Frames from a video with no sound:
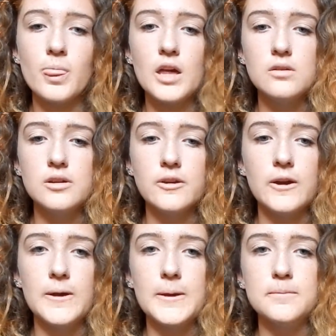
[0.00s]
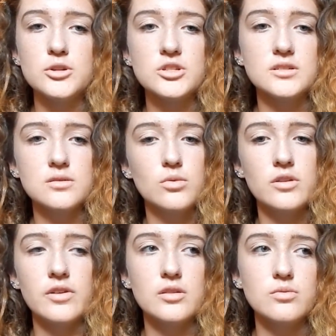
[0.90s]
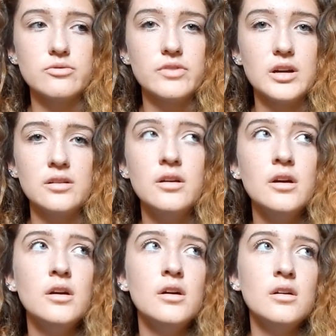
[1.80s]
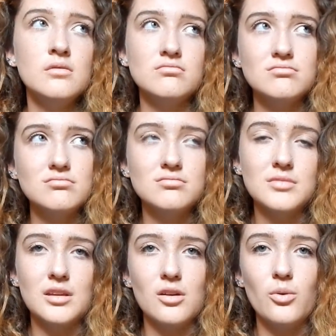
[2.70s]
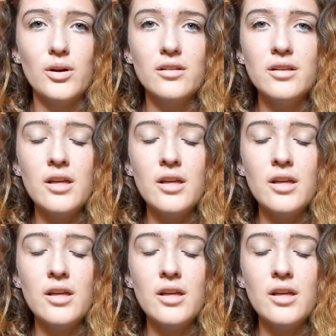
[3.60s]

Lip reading: we didn't care that much because the water fountains were fine. Like, oh well.